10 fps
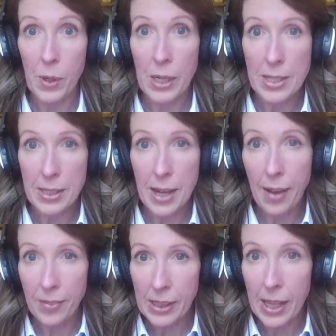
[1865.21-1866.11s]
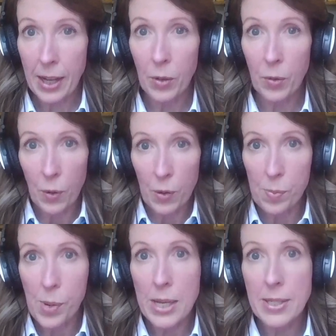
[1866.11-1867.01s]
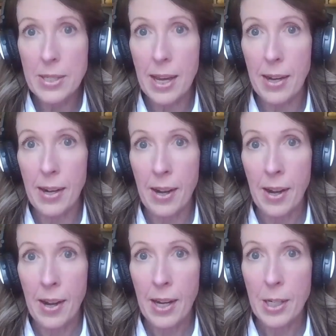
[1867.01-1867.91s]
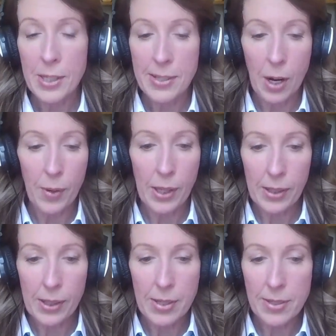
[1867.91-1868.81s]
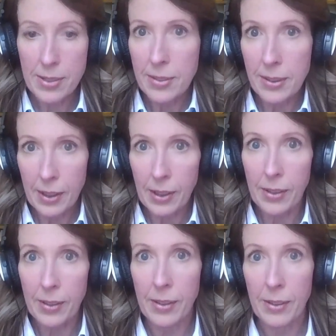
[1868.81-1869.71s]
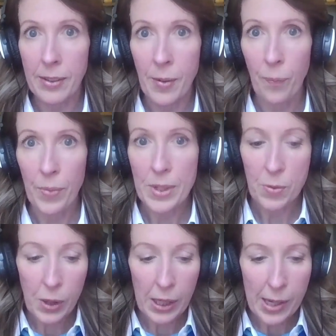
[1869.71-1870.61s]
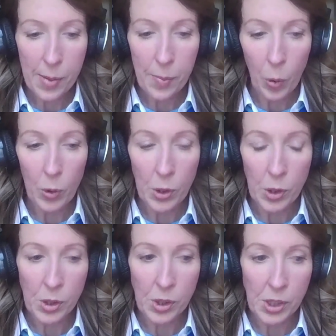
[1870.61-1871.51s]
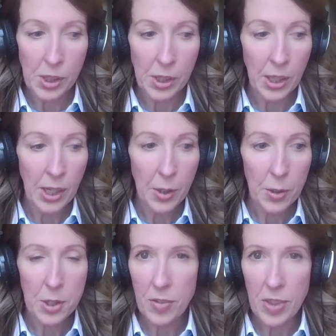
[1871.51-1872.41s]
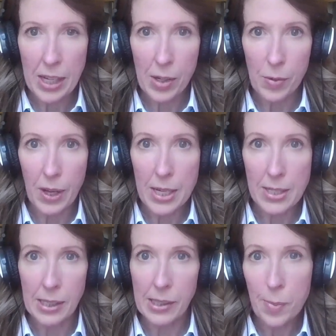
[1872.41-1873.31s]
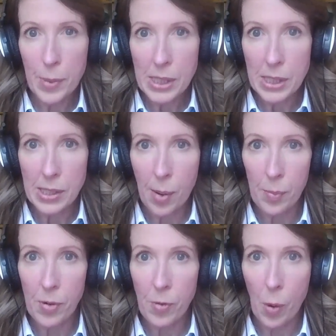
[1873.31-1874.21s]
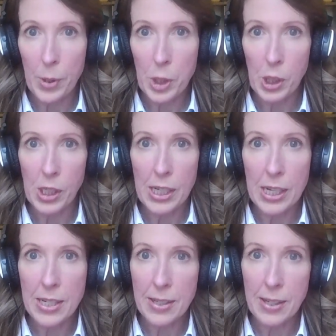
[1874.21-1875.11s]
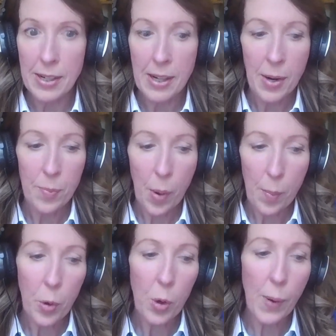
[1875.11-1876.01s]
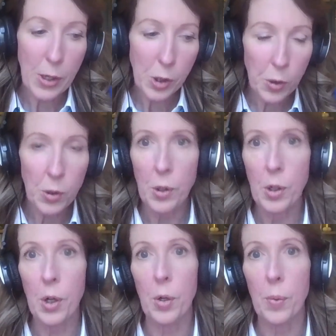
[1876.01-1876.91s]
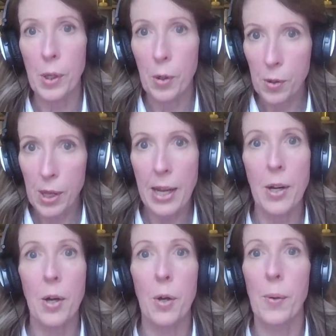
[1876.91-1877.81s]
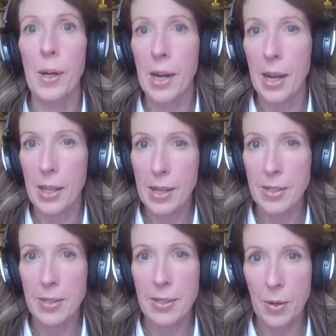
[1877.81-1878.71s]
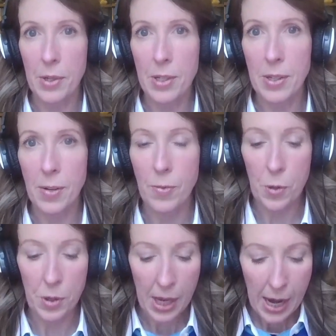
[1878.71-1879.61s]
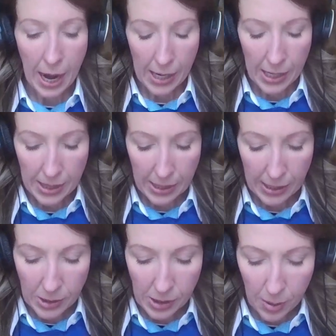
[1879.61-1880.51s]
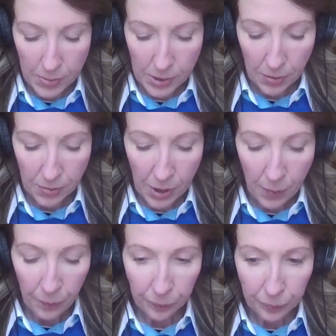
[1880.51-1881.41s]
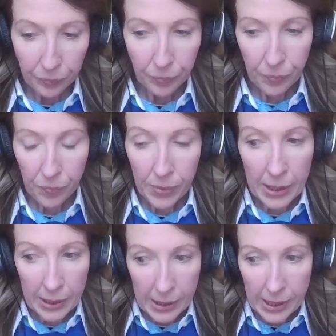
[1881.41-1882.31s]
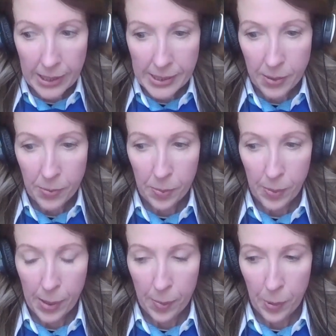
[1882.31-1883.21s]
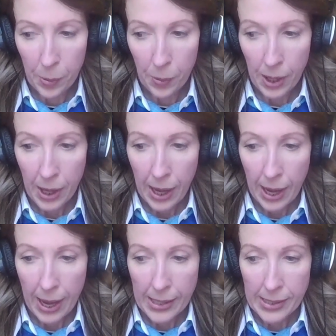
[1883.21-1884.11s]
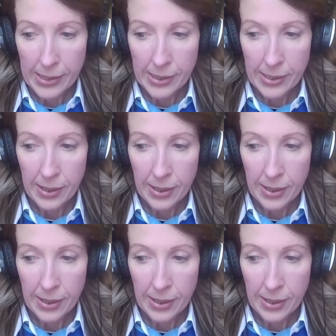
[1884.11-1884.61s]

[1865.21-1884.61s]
really sort of having that growth mindset and just knowing that it's really important to not sort of think of it as a limited number of opportunities, but more around who you know and who they know, and that, so on and so forth. And I think in terms of connecting with people and